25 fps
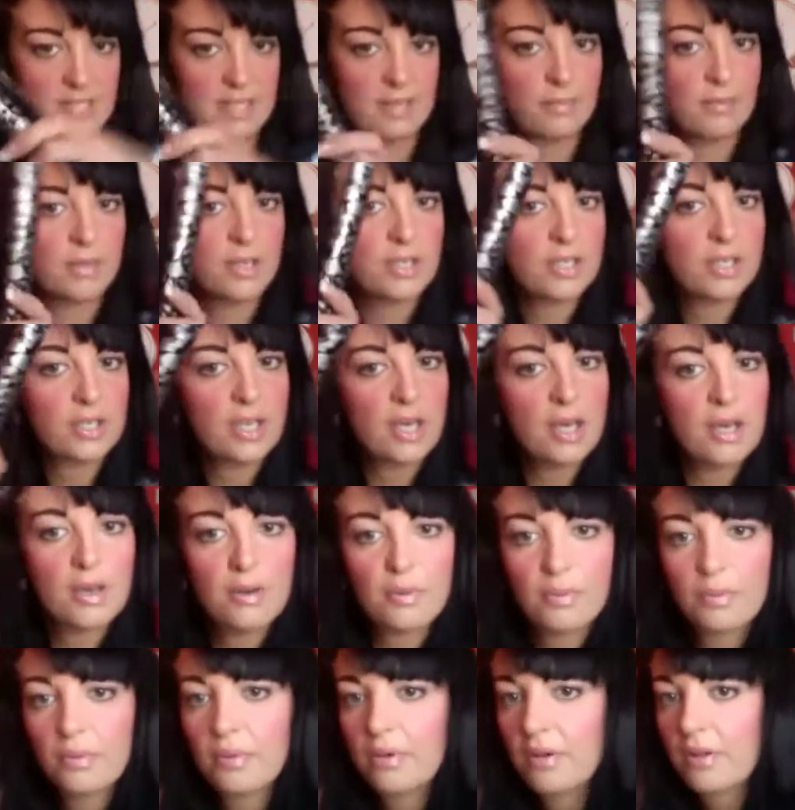I'm going to
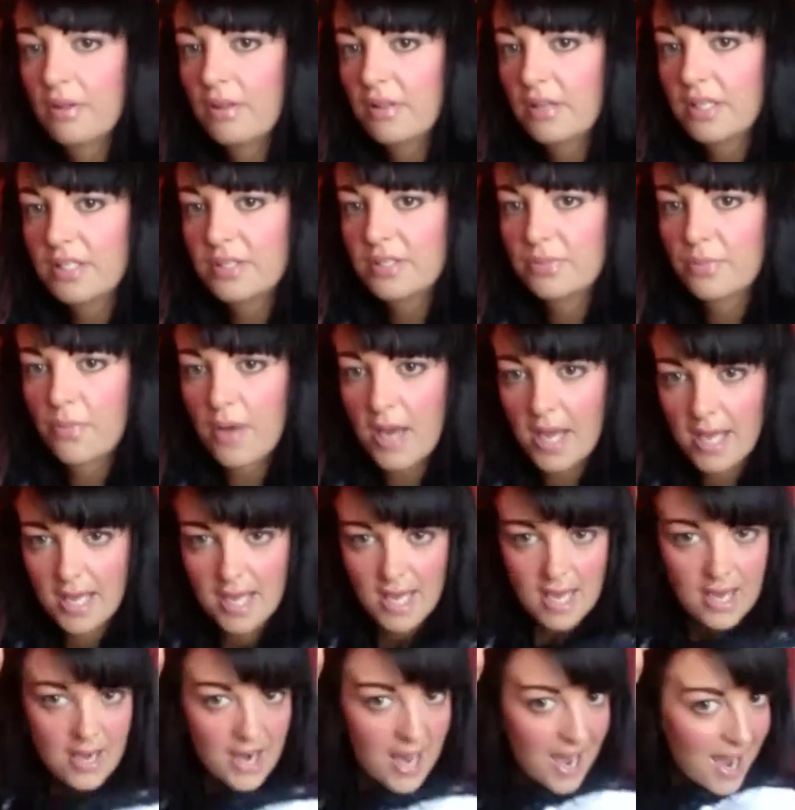go this way
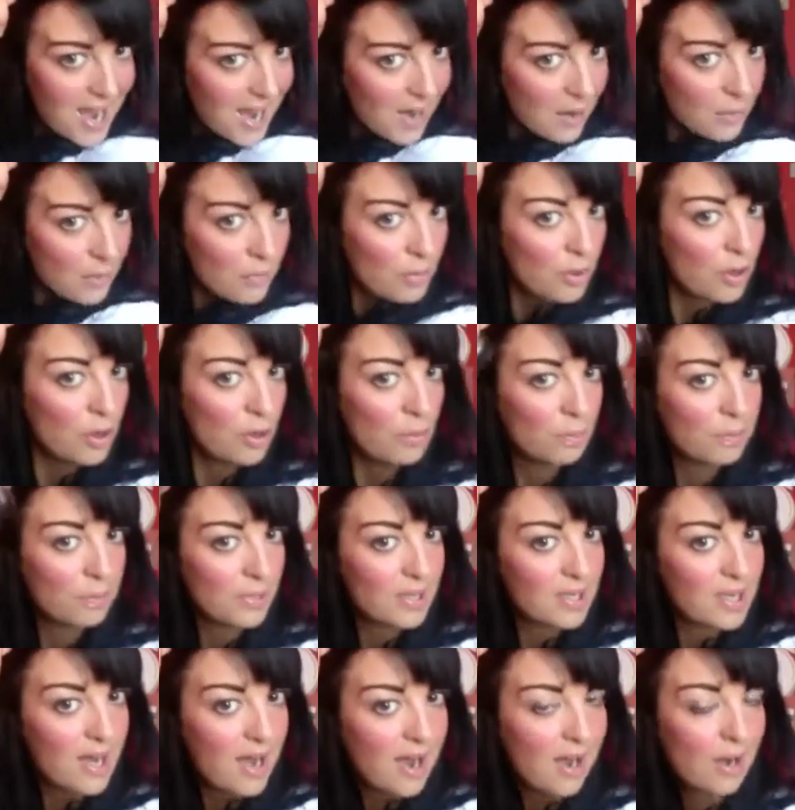and out, up
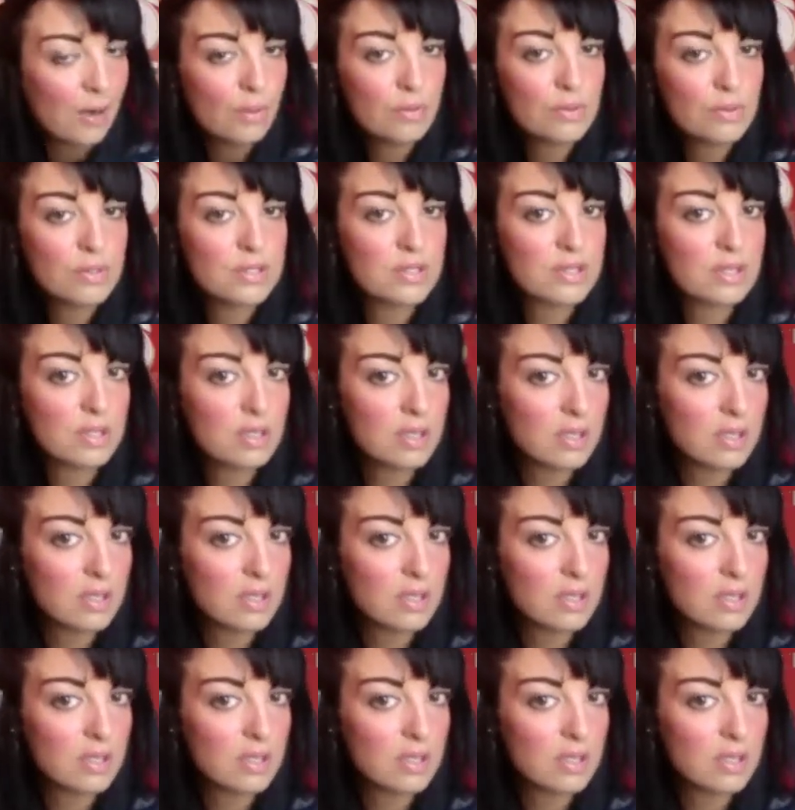and out.